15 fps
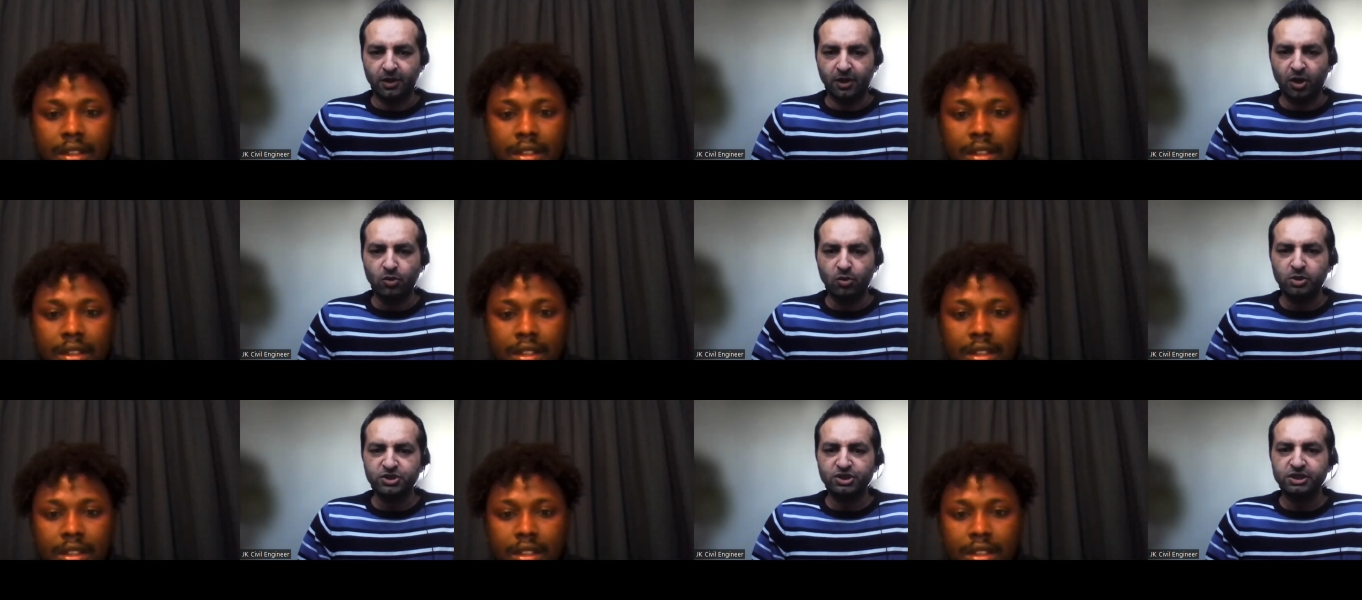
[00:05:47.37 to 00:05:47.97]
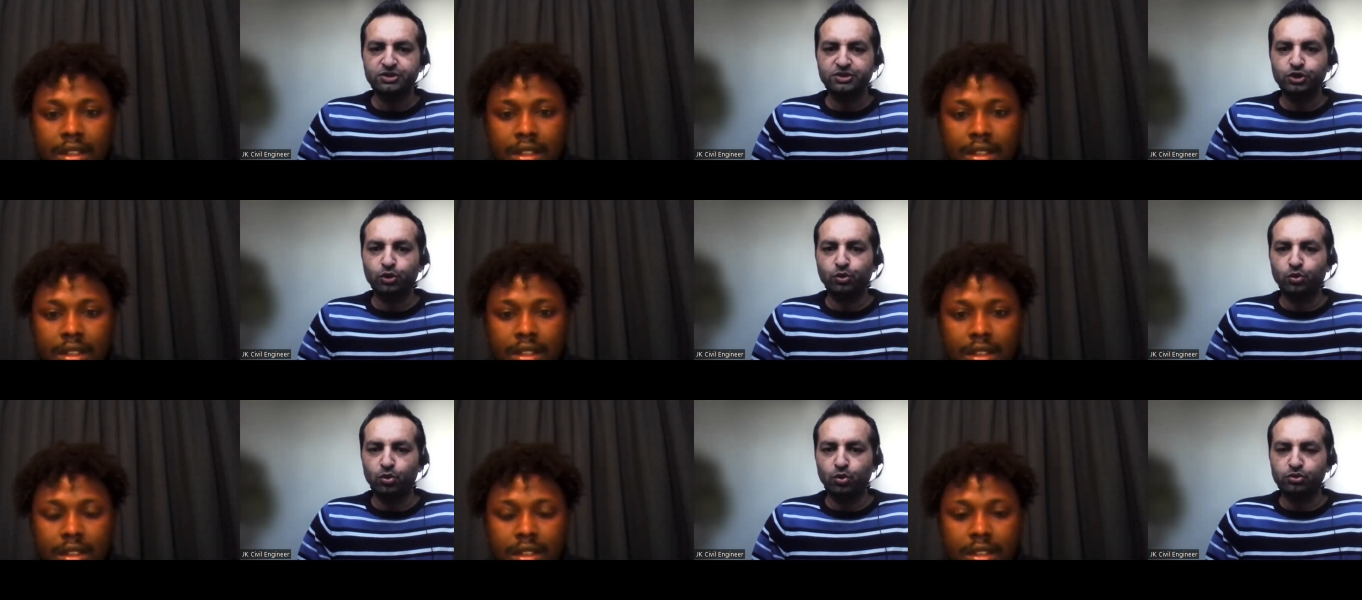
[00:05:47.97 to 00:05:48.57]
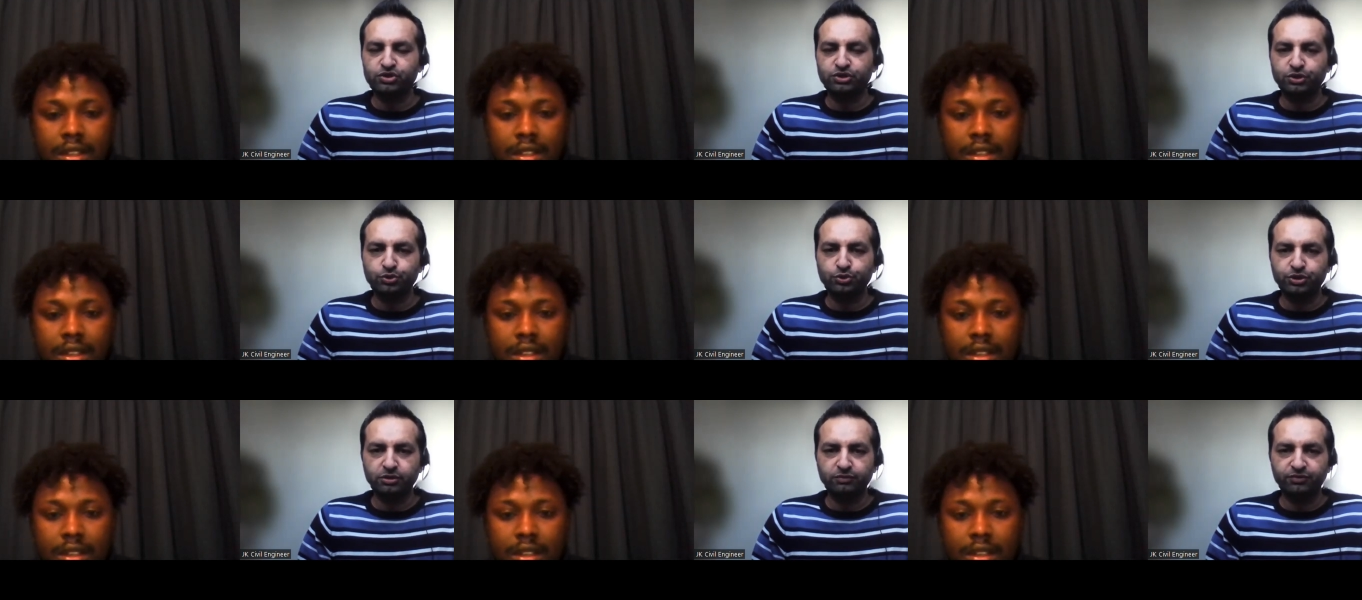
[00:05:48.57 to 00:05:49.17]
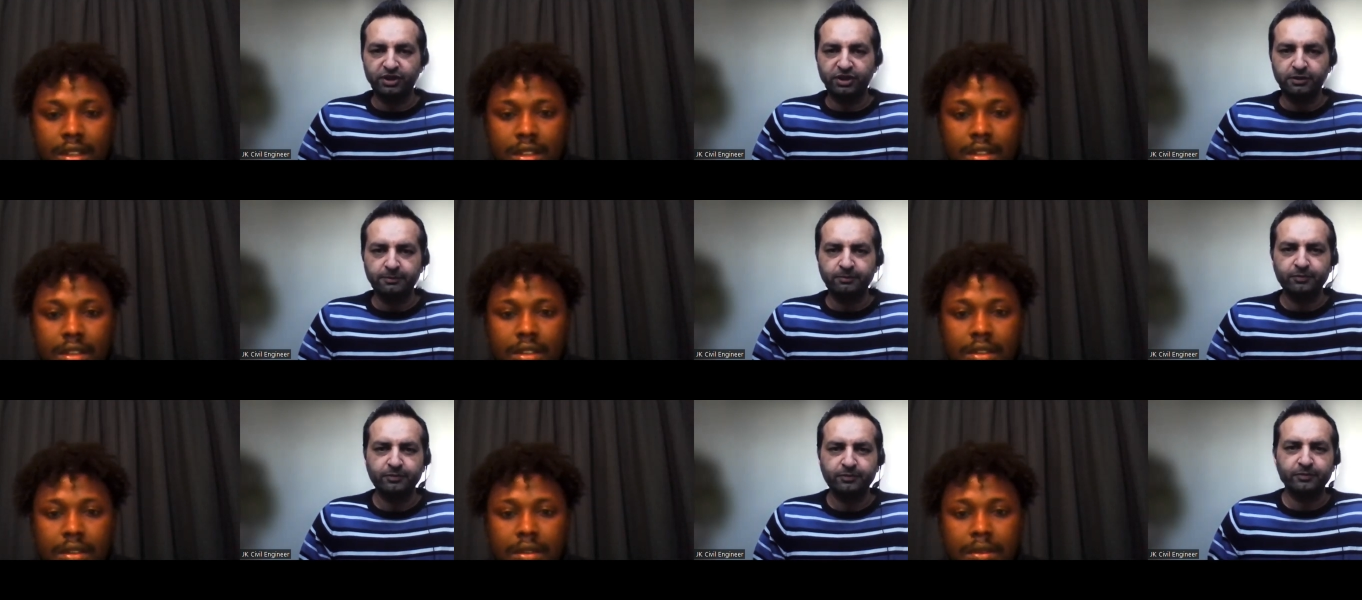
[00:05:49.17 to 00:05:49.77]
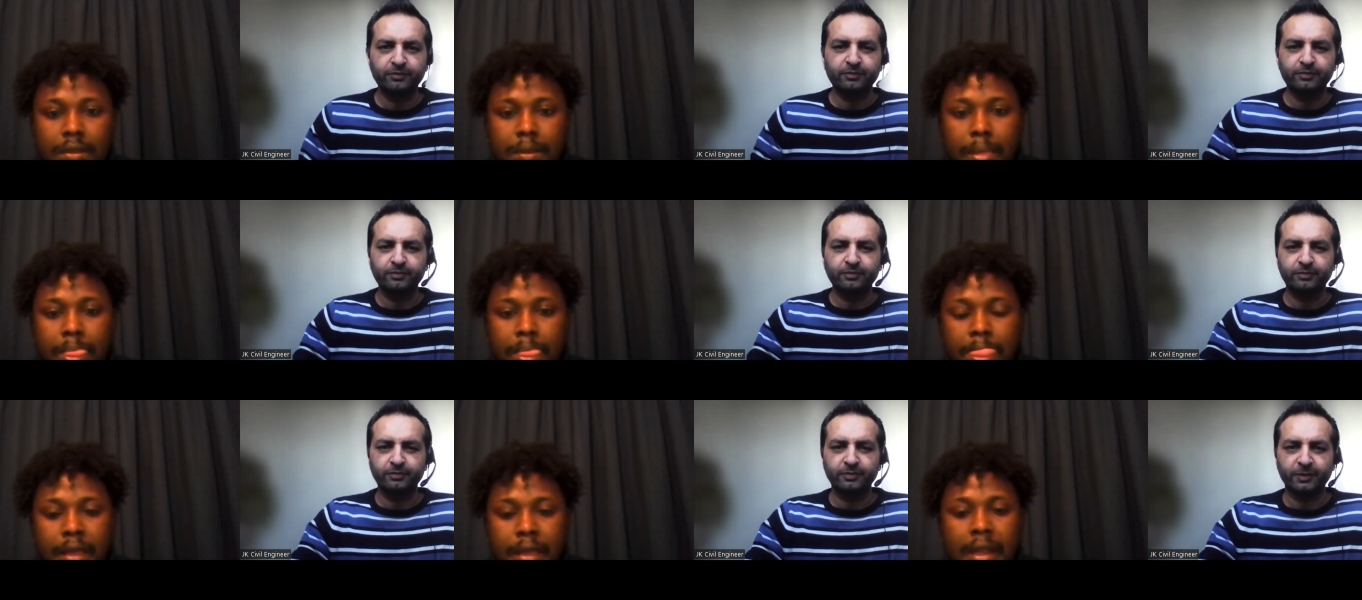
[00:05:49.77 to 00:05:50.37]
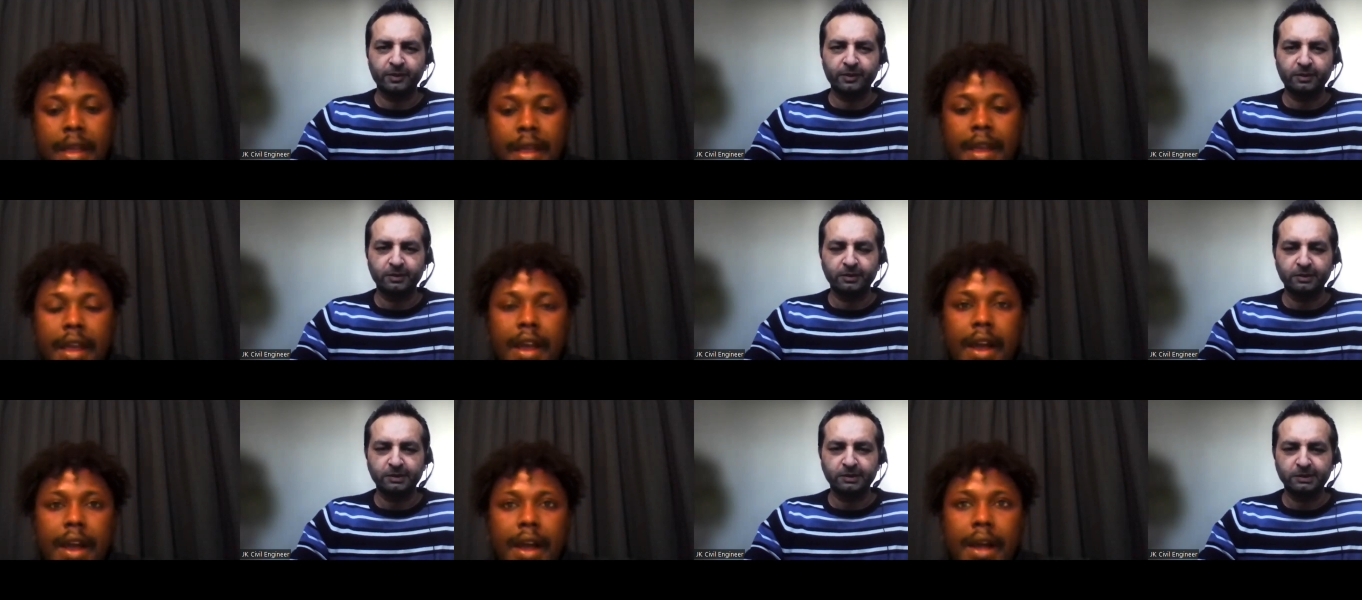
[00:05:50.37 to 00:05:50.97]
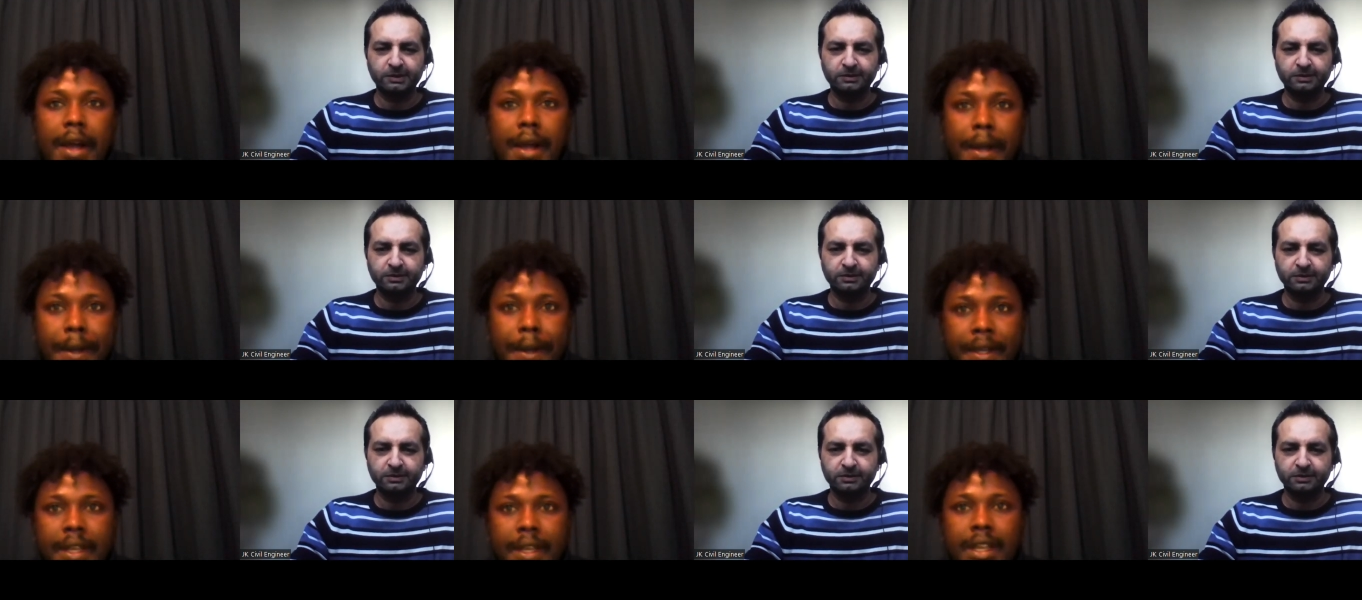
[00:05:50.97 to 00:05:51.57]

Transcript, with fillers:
Speaker 1: How much is your course tuition fee?
Speaker 2: Uh,